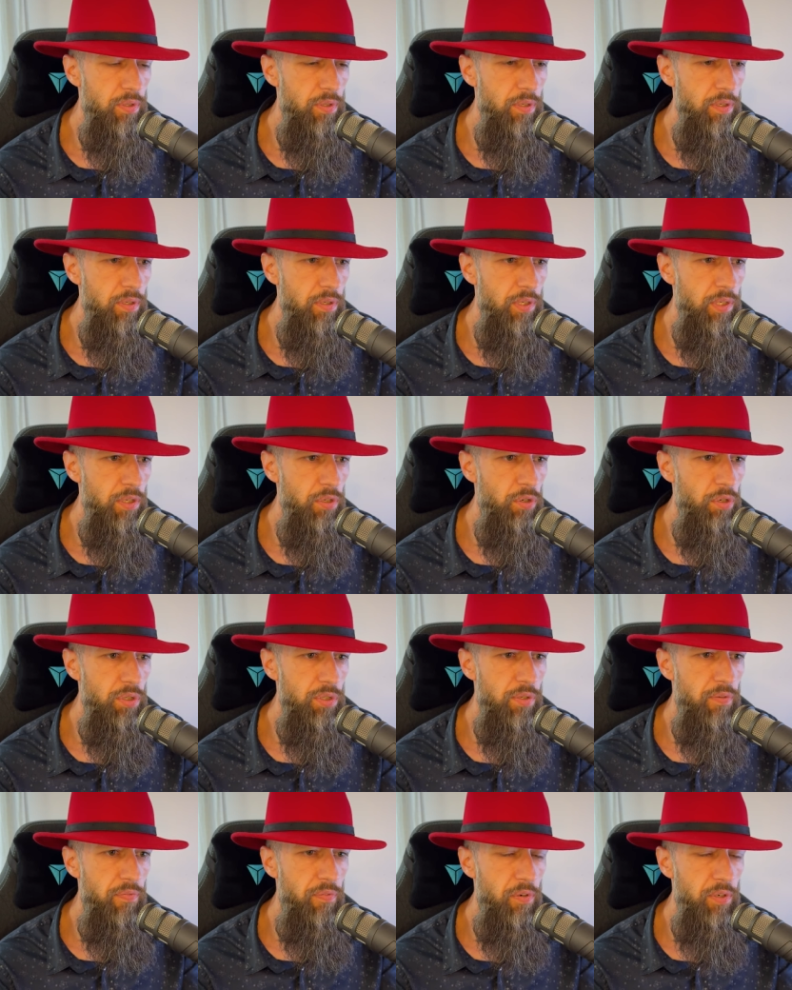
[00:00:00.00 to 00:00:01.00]
Uh, in
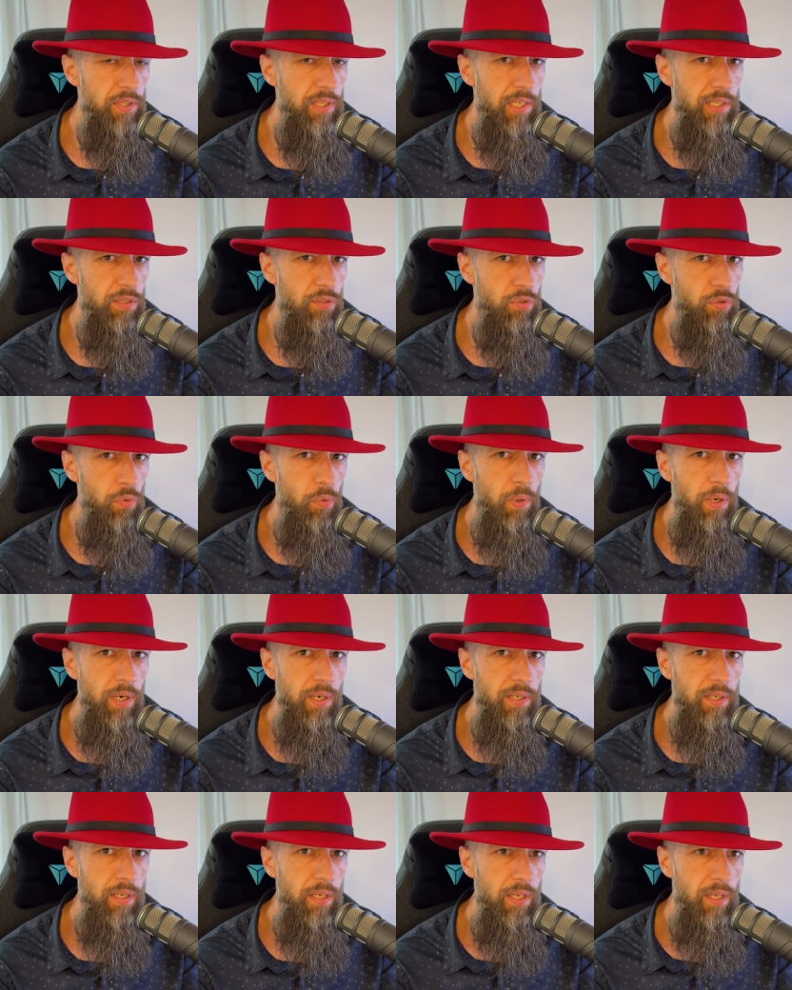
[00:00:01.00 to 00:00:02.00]
order for that to
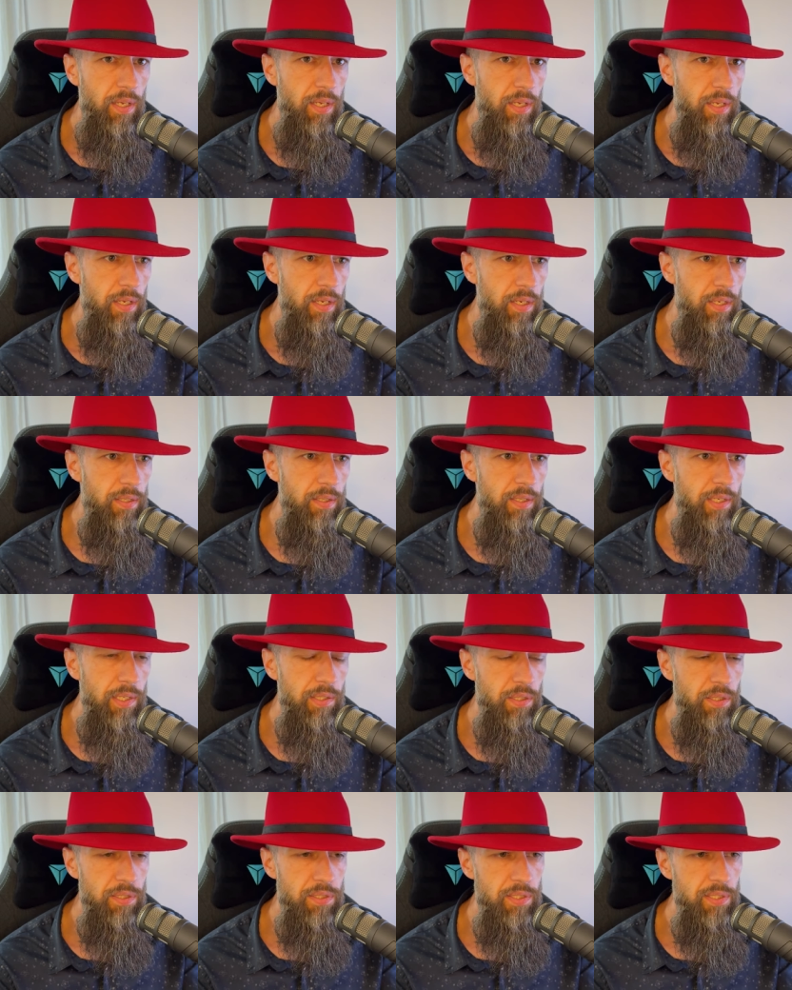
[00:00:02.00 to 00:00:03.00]
work, uh, the
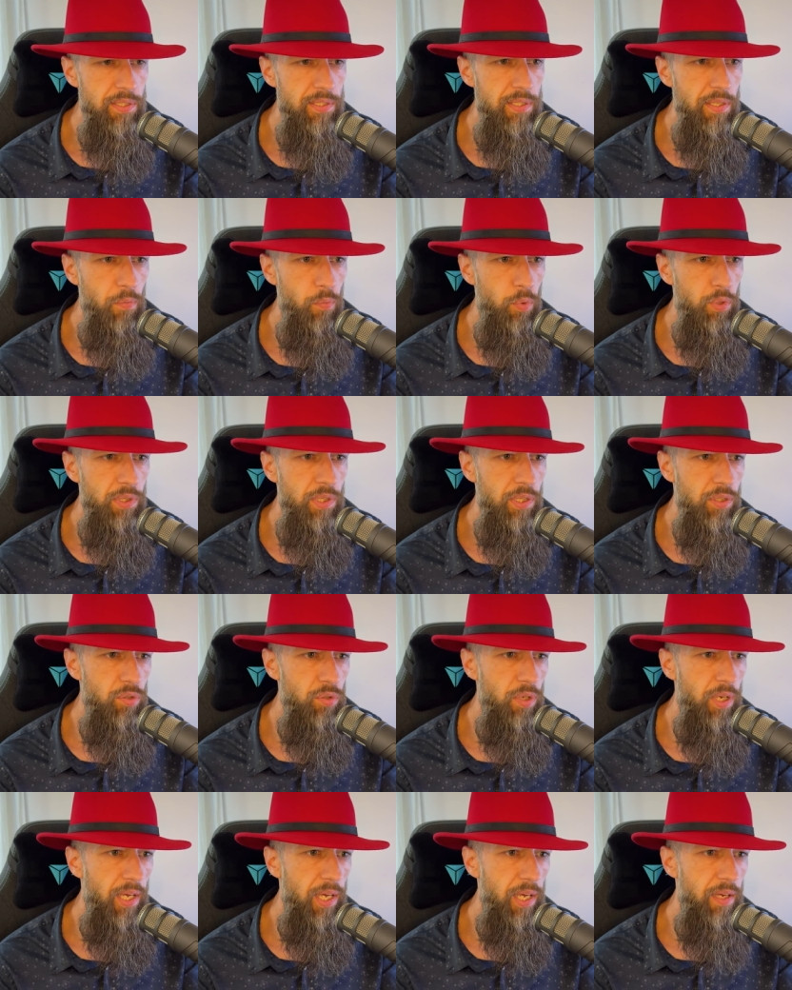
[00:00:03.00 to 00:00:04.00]
other system would need
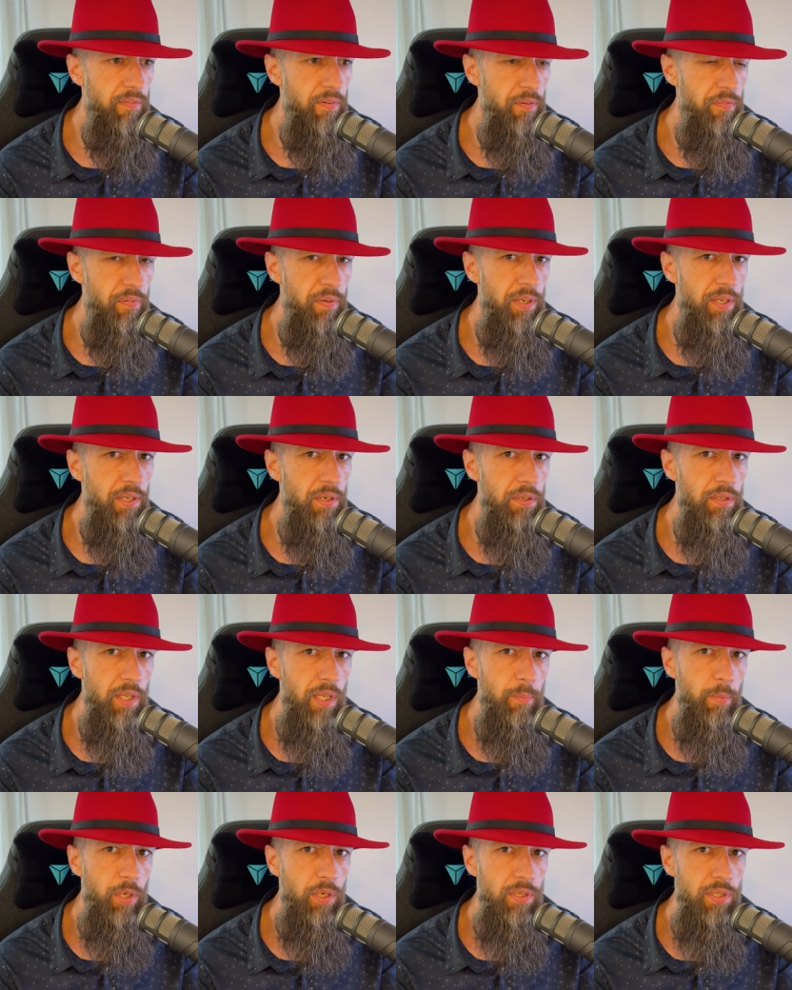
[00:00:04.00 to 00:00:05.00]
to have a finger
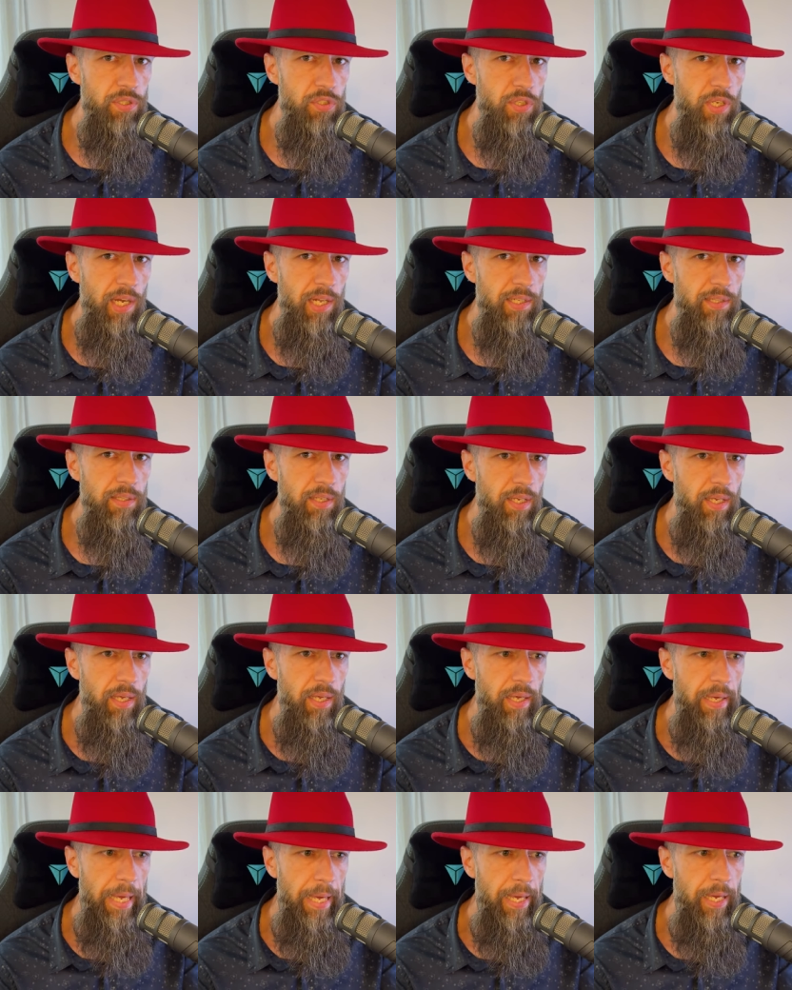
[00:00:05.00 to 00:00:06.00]
daemon installed
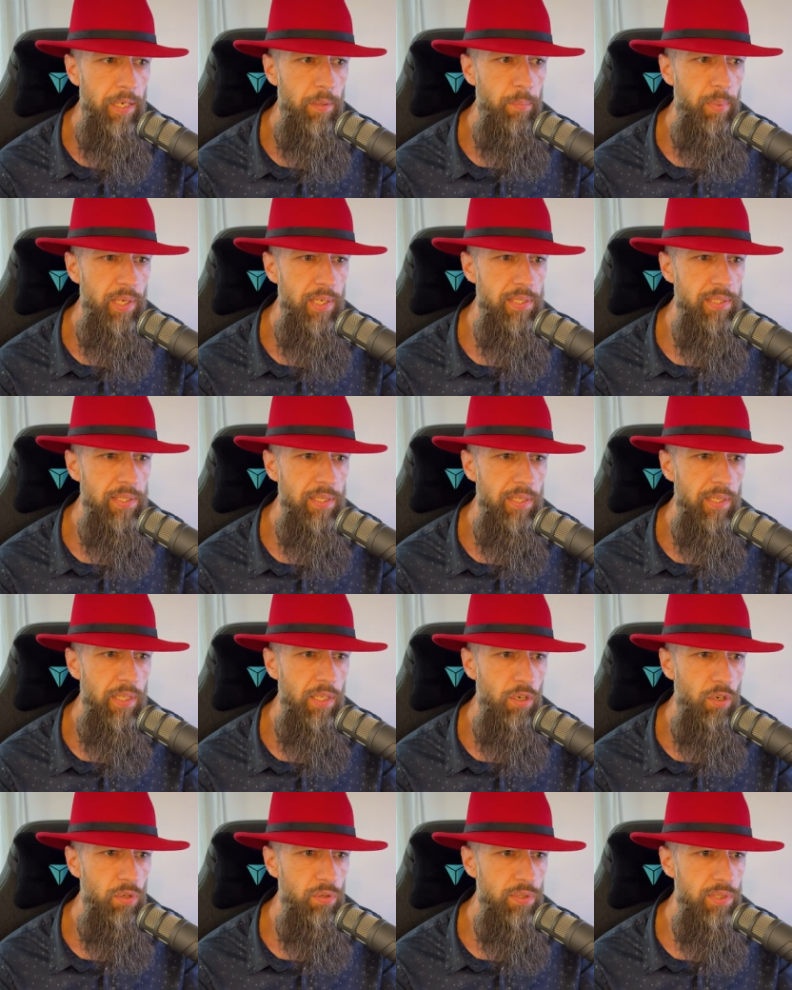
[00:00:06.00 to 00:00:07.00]
and
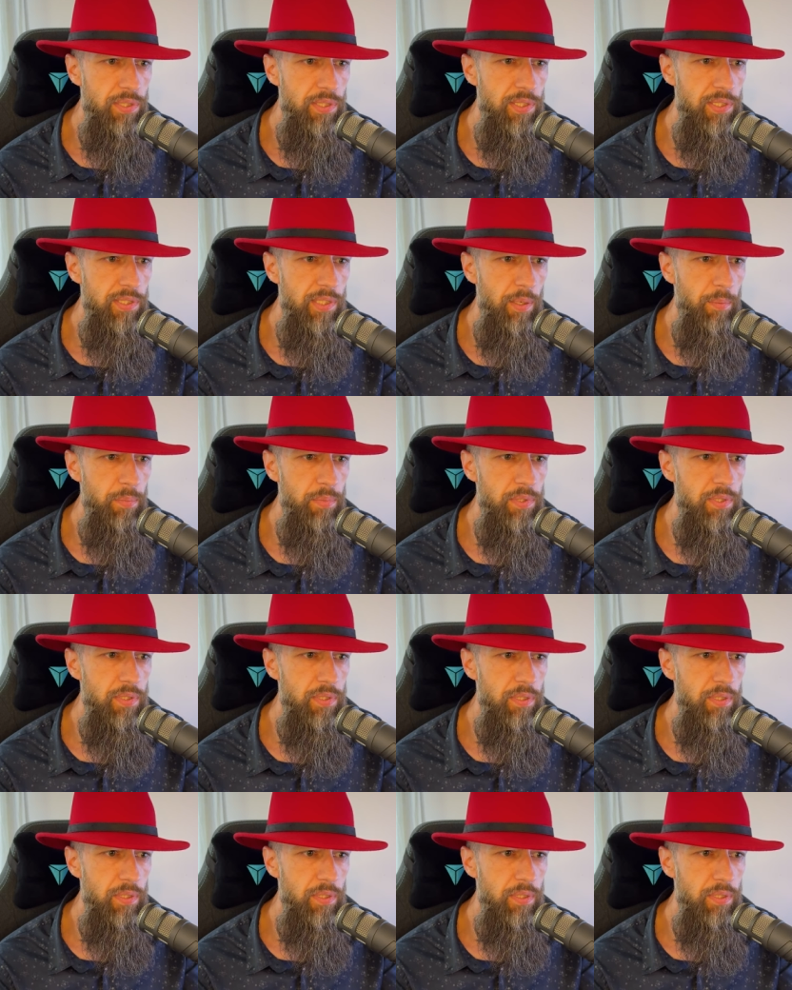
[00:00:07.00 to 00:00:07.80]
basically all the systems